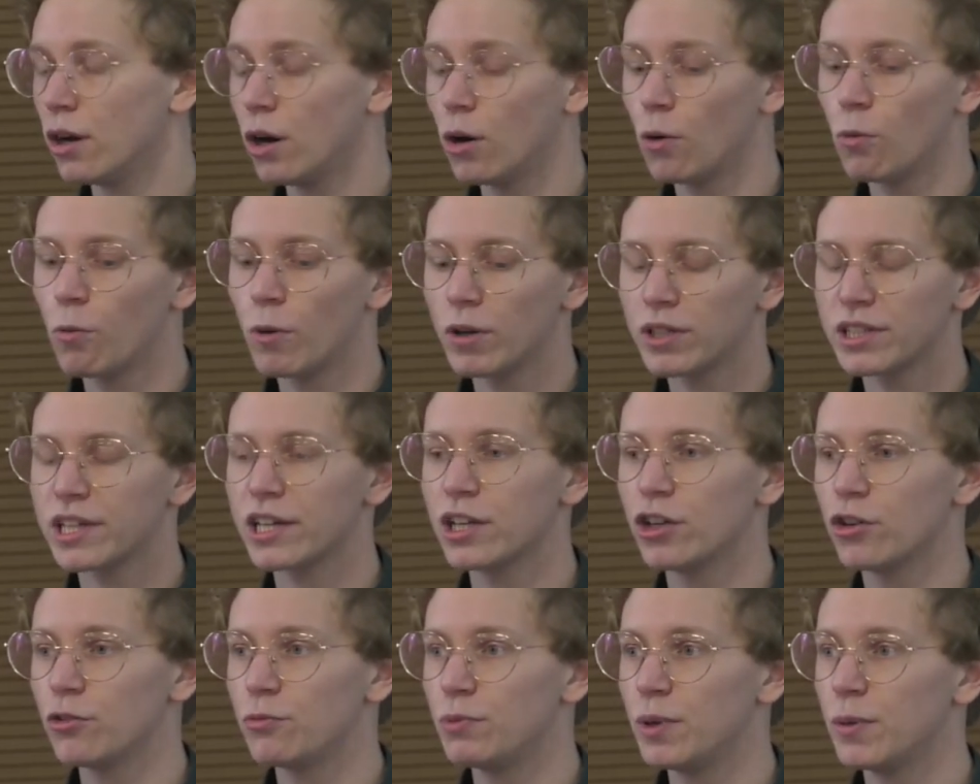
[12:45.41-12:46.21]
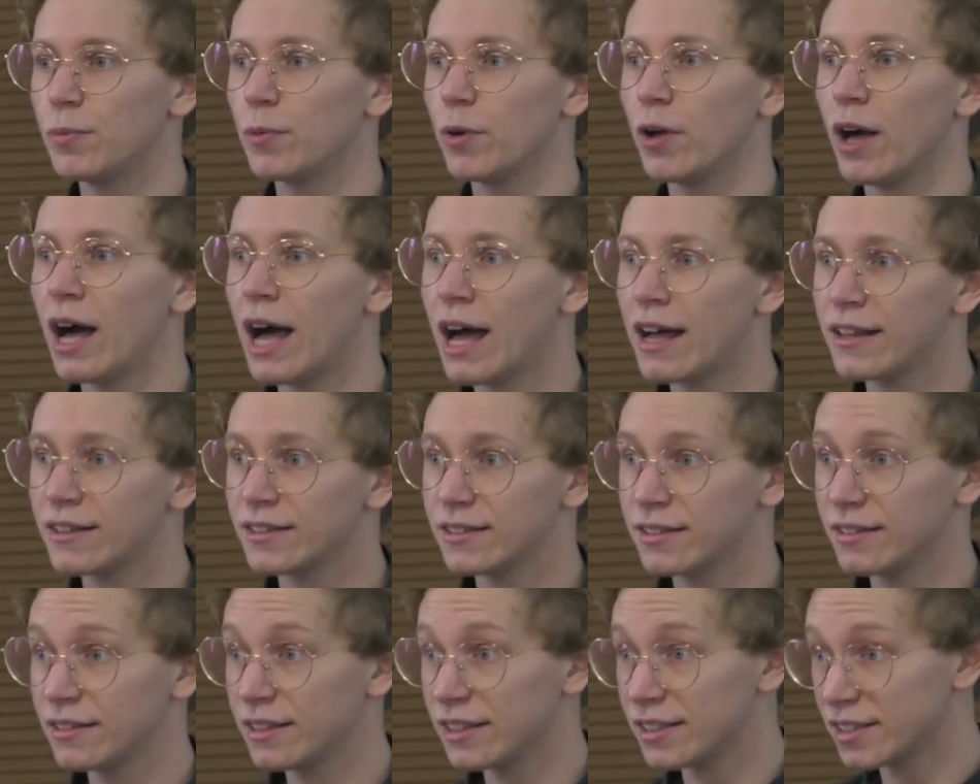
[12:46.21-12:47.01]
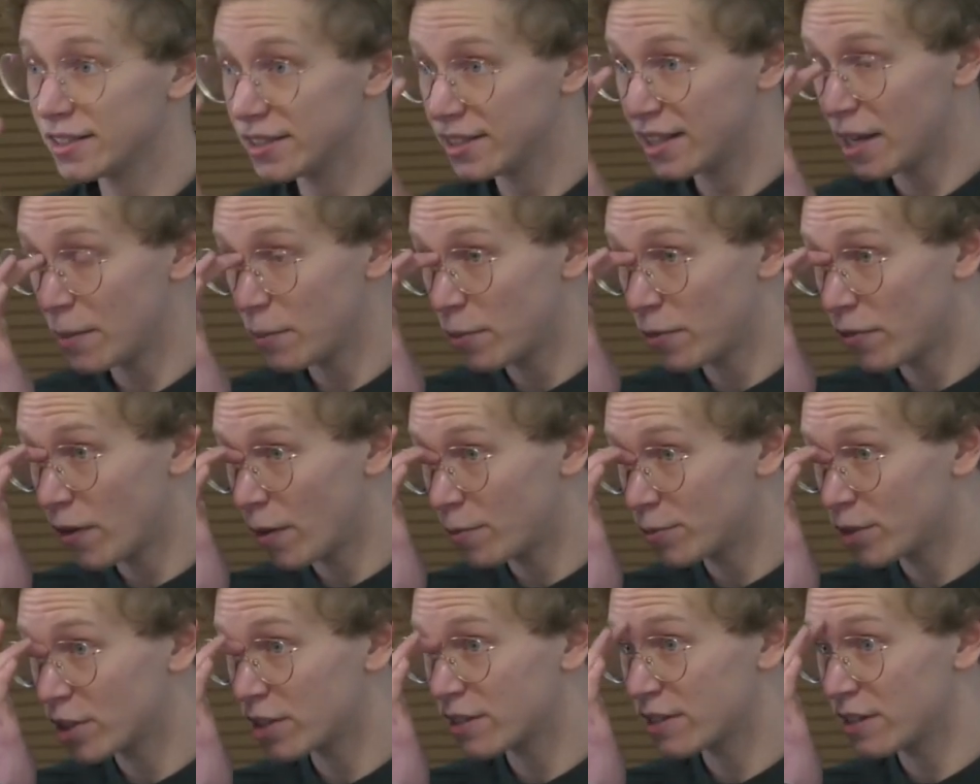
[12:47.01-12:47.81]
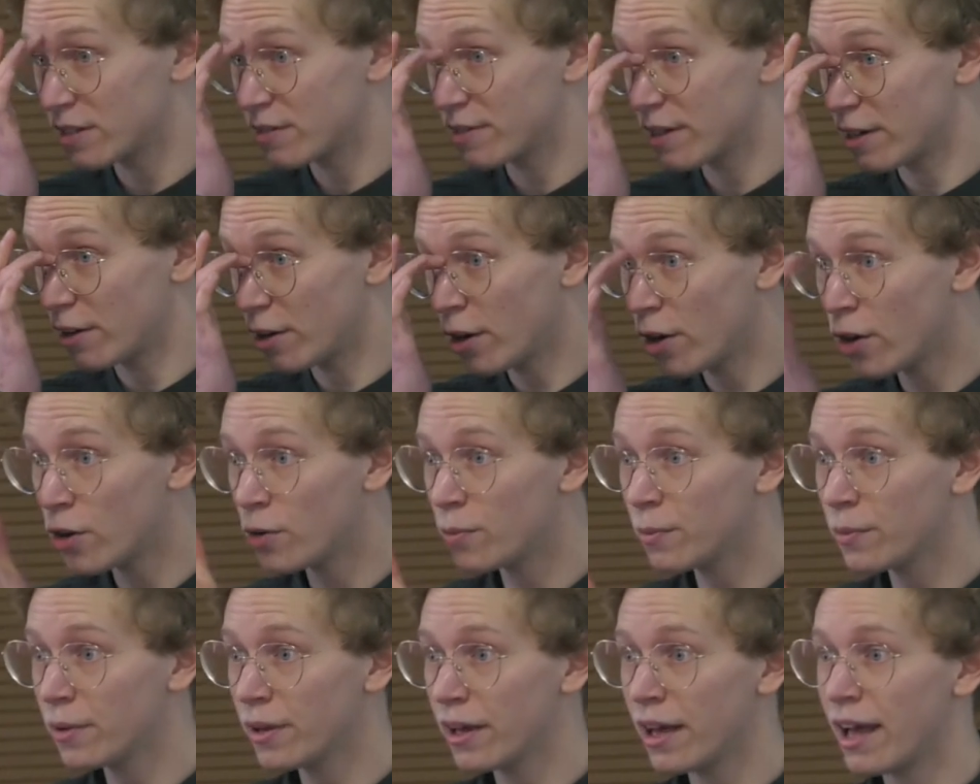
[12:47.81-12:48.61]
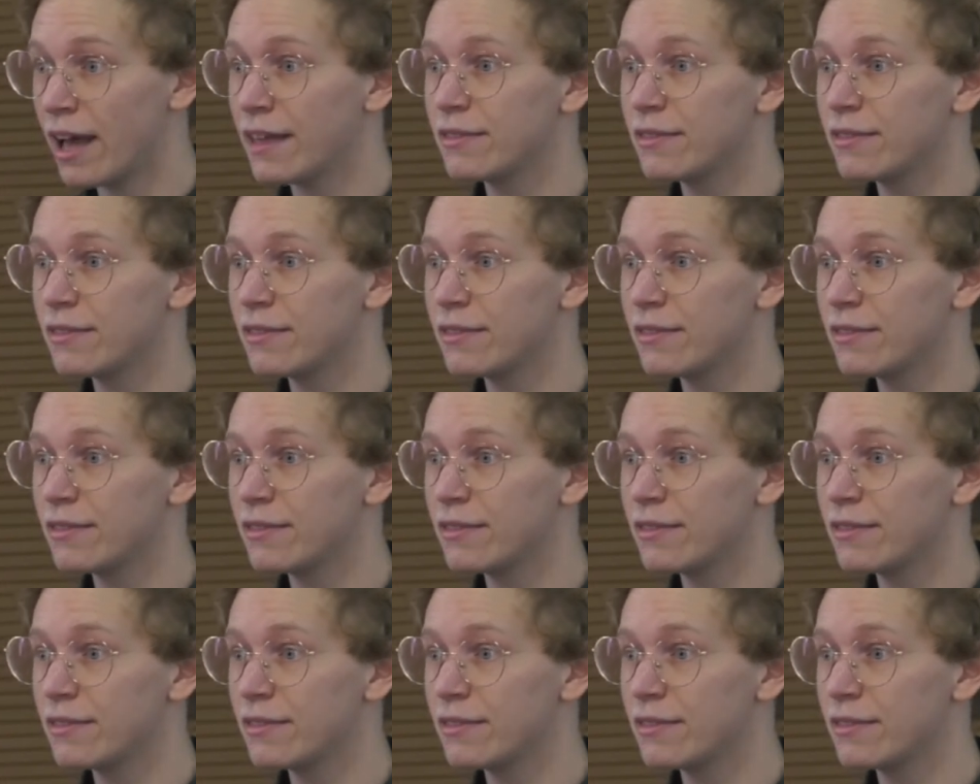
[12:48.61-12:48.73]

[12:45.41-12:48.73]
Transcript: Or what kind of people had this type of object in their home?